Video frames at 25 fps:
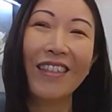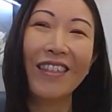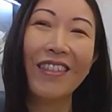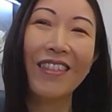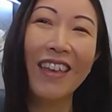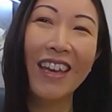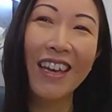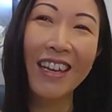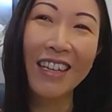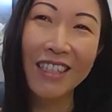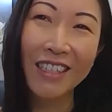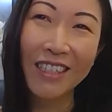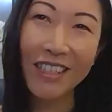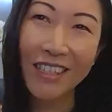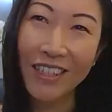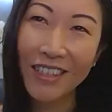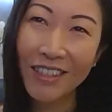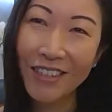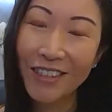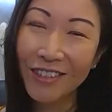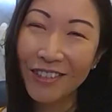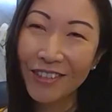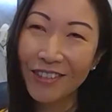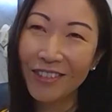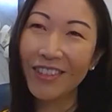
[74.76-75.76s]
Thank
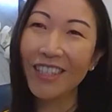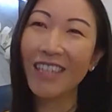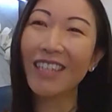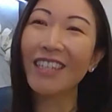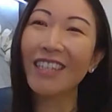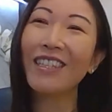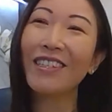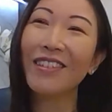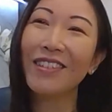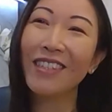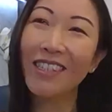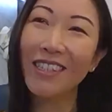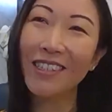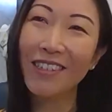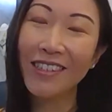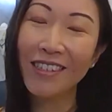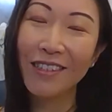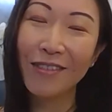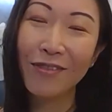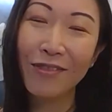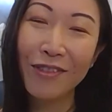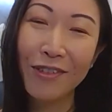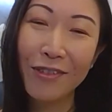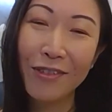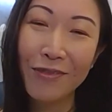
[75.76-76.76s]
you. Thank you, Susan,
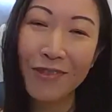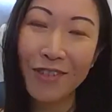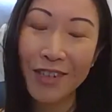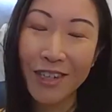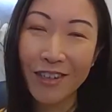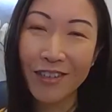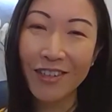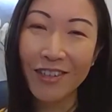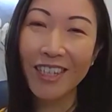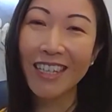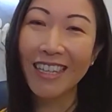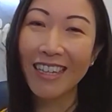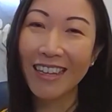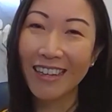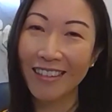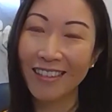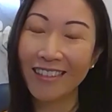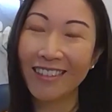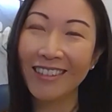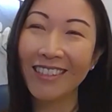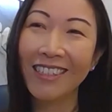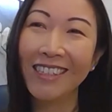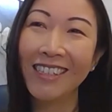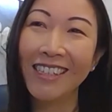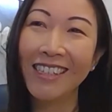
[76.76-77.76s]
for a very
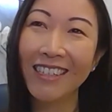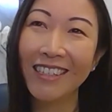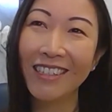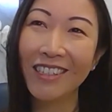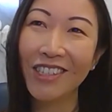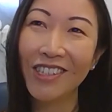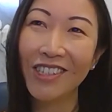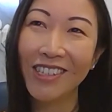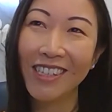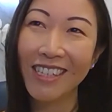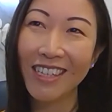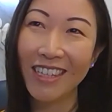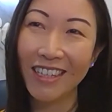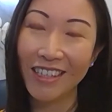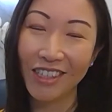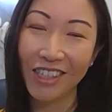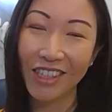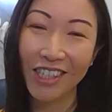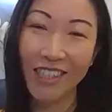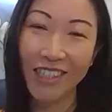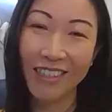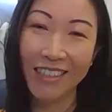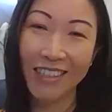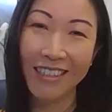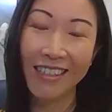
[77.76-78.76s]
kind
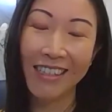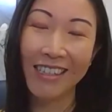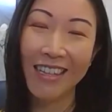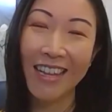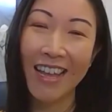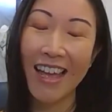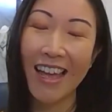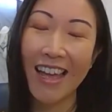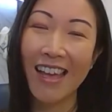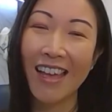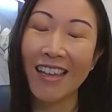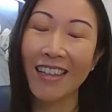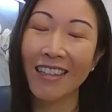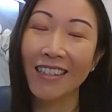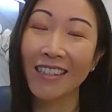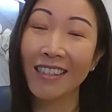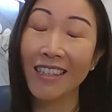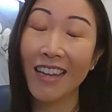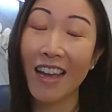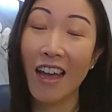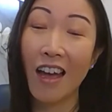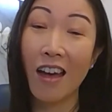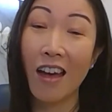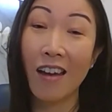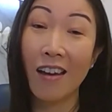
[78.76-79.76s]
introduction. And
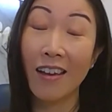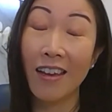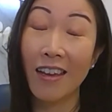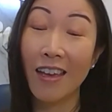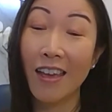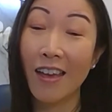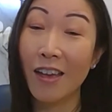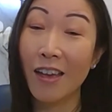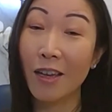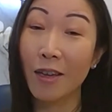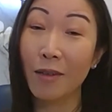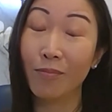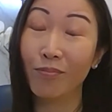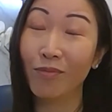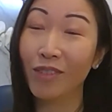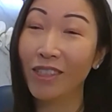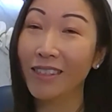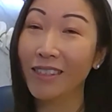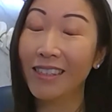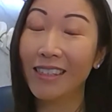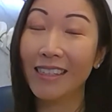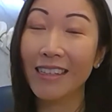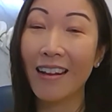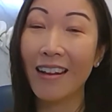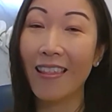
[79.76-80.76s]
I am
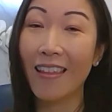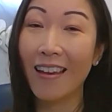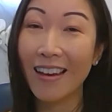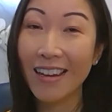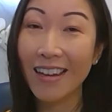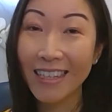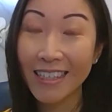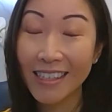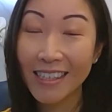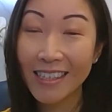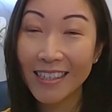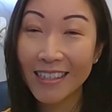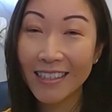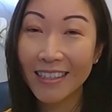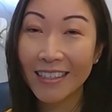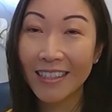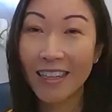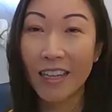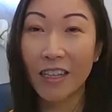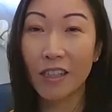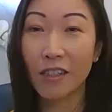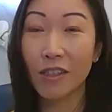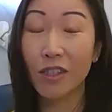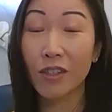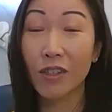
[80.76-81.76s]
just delighted
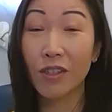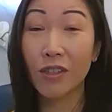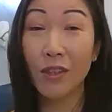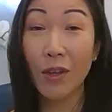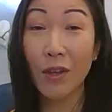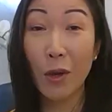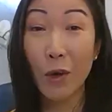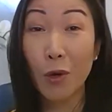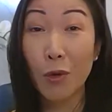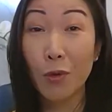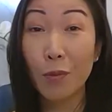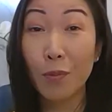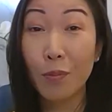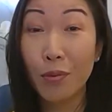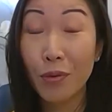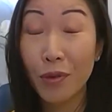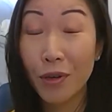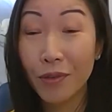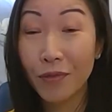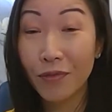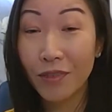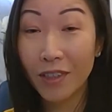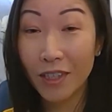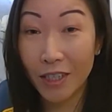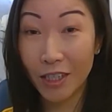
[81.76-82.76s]
and so
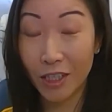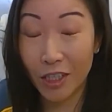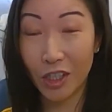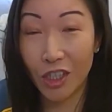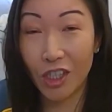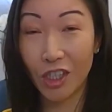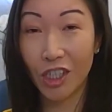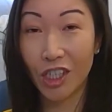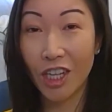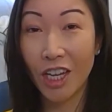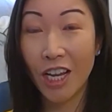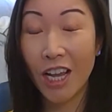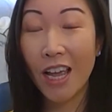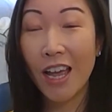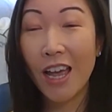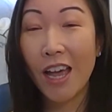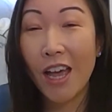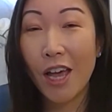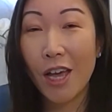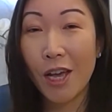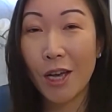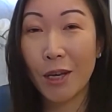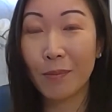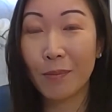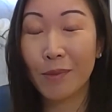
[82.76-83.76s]
privileged
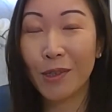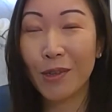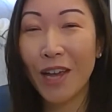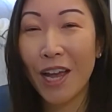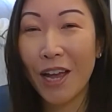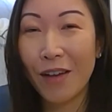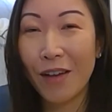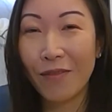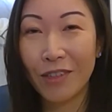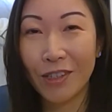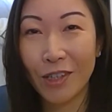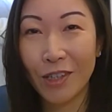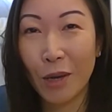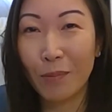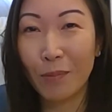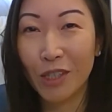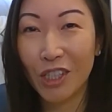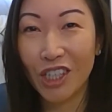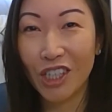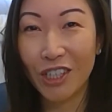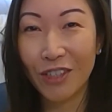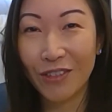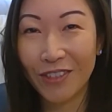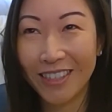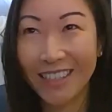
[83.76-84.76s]
um, to have this
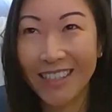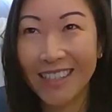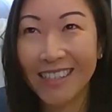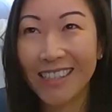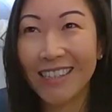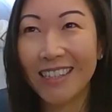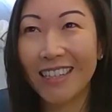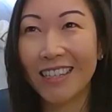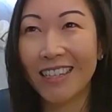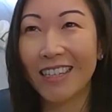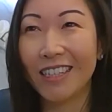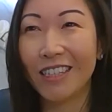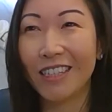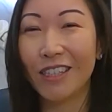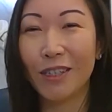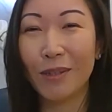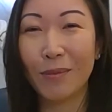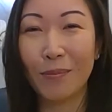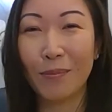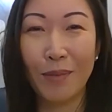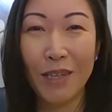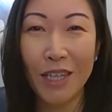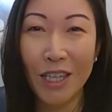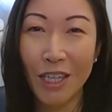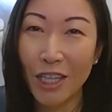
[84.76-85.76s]
opportunity to
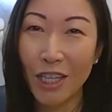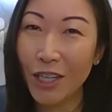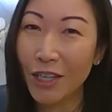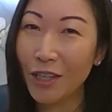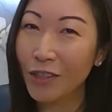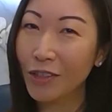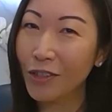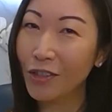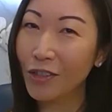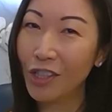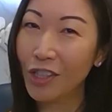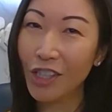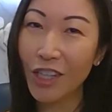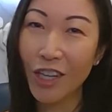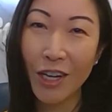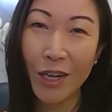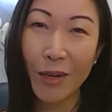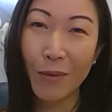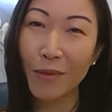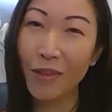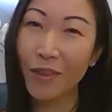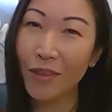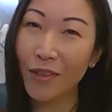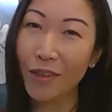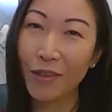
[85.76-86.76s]
be here to share
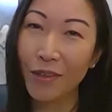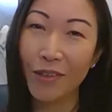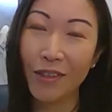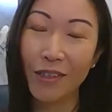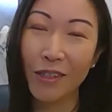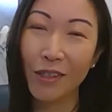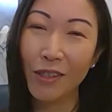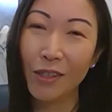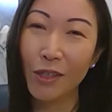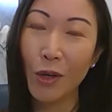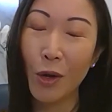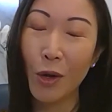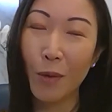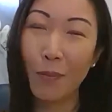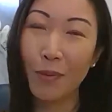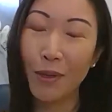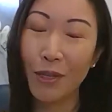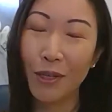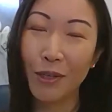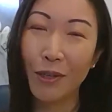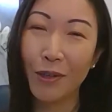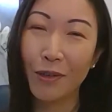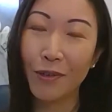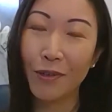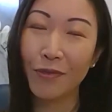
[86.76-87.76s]
with you this topic
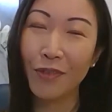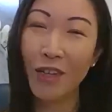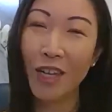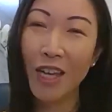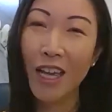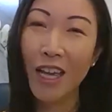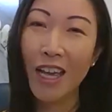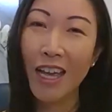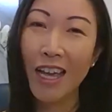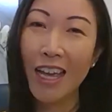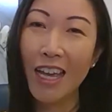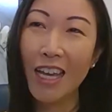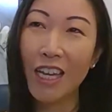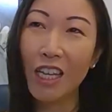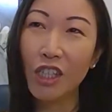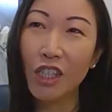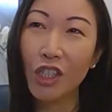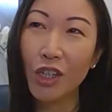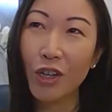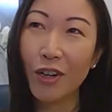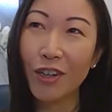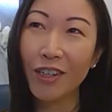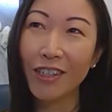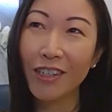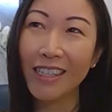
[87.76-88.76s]
of
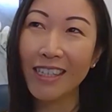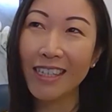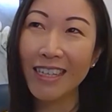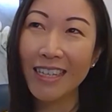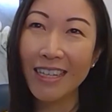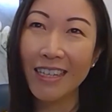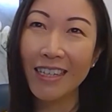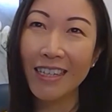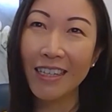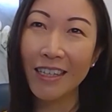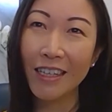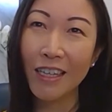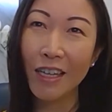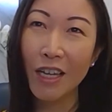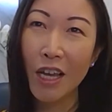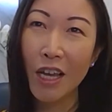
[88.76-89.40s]
HRT